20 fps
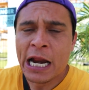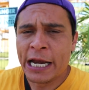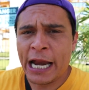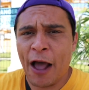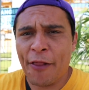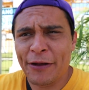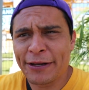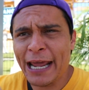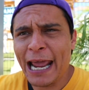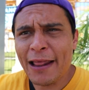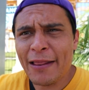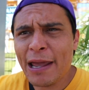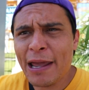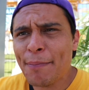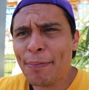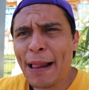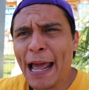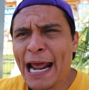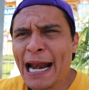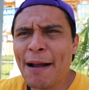Now, the daily
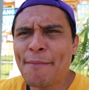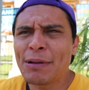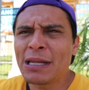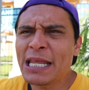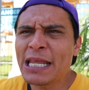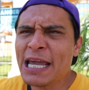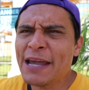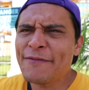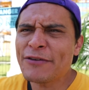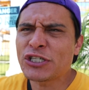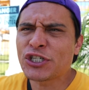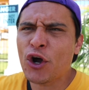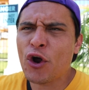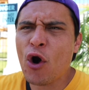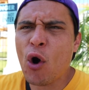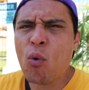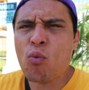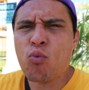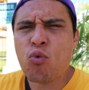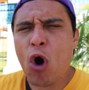plan, I believe, is
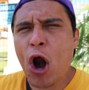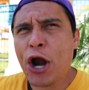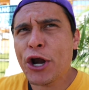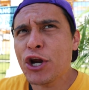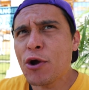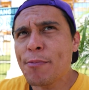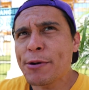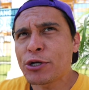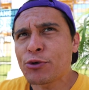gonna run you